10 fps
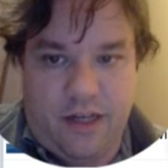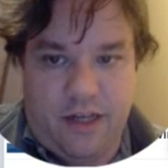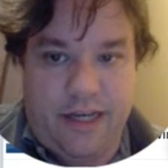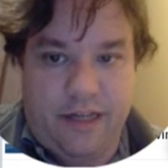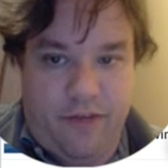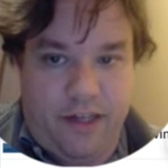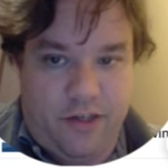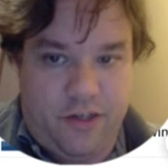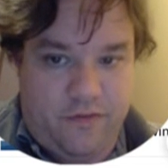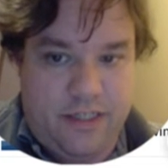take
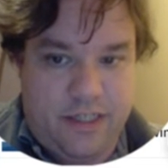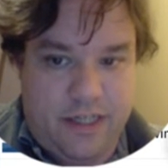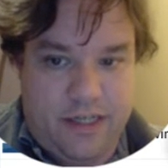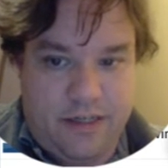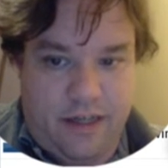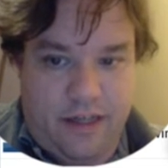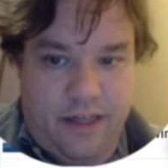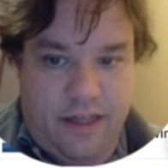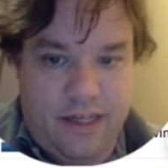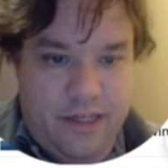advantage of this lead
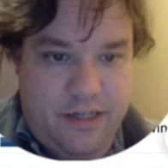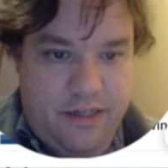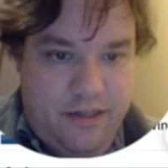and lead a